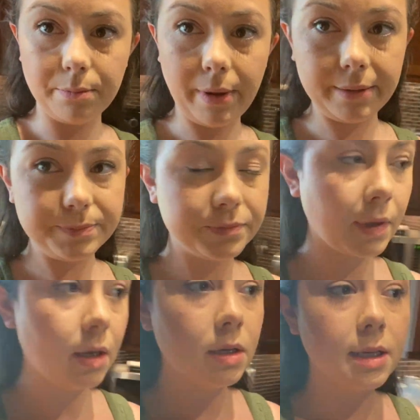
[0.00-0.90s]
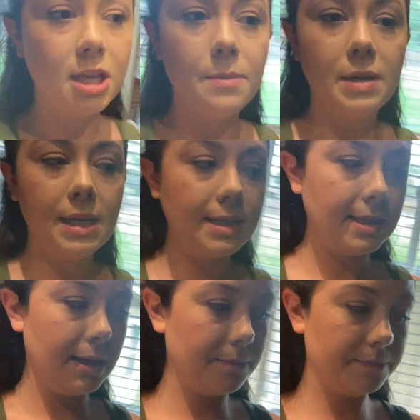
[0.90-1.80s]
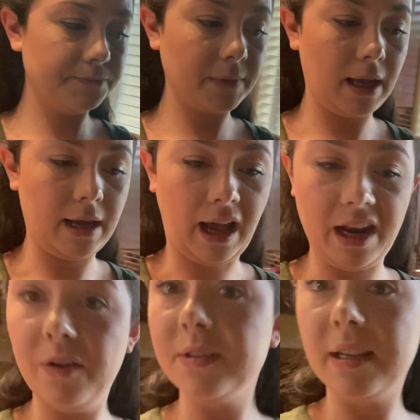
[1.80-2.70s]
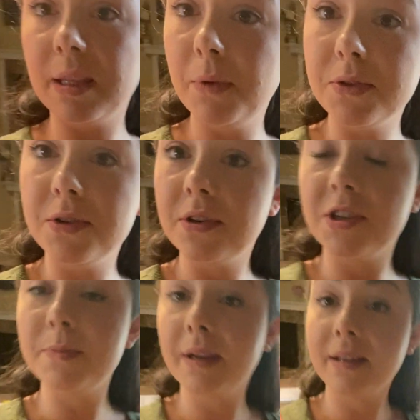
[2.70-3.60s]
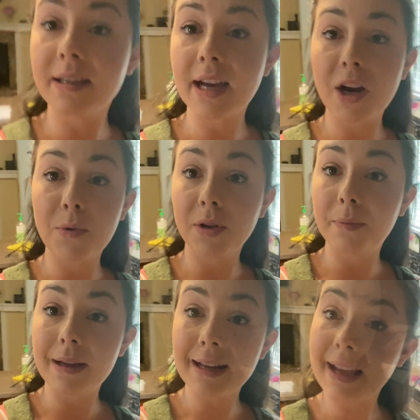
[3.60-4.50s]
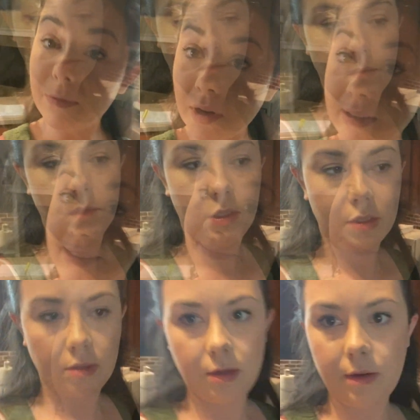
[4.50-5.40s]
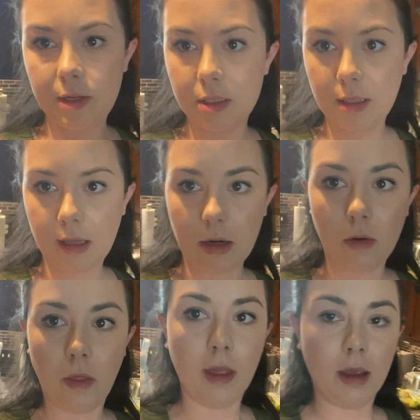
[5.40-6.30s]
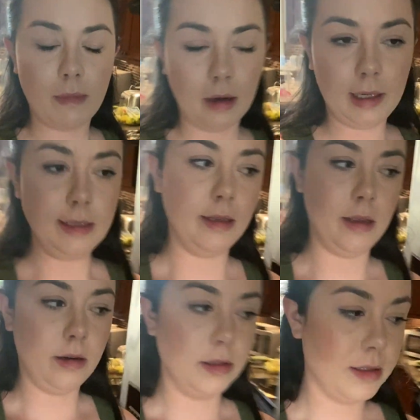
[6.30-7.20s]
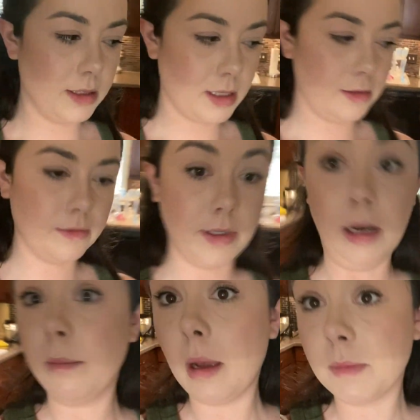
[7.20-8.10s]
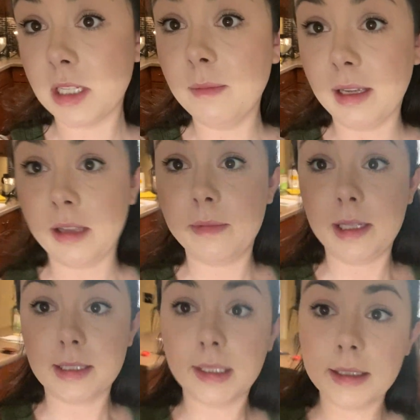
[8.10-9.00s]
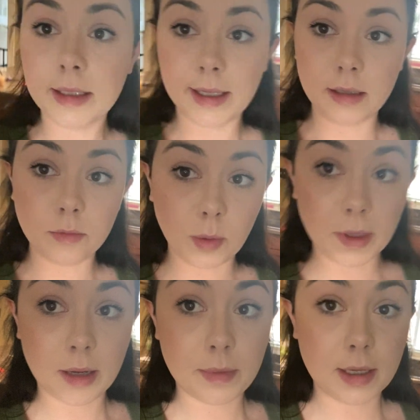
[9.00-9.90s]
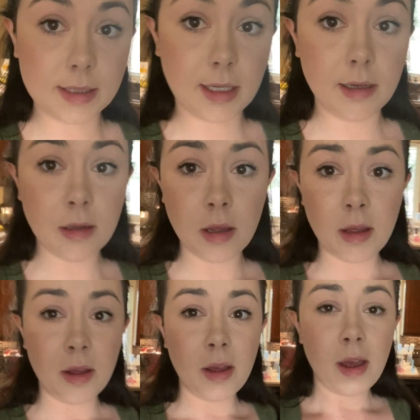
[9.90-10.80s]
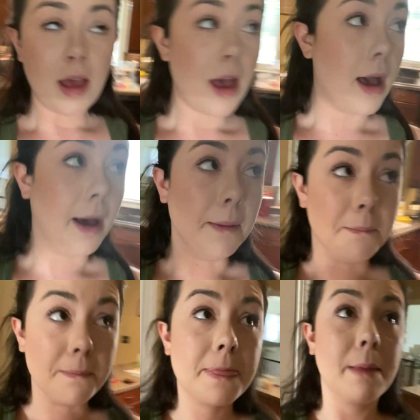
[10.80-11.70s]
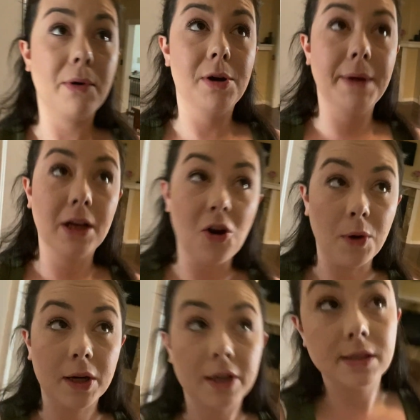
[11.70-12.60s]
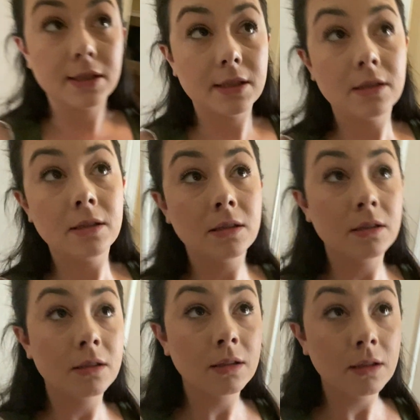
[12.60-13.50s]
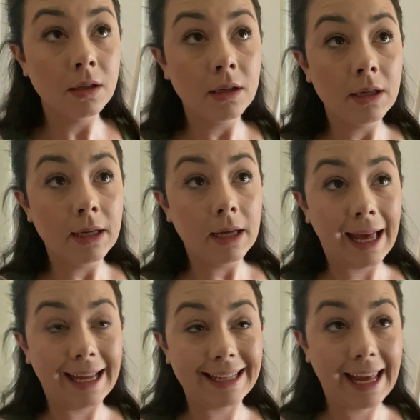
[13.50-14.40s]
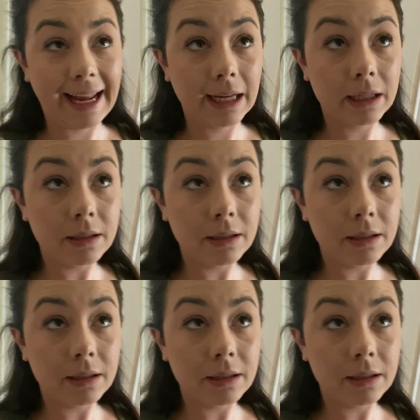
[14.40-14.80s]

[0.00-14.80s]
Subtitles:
But keeping it easy. I know it's not the most nutritious meal in the entire world, but it works. So now I just said that whole thing about easy dinners and stuff, and I'm still making pizza and warming up pasta. But one of my coworkers had cake.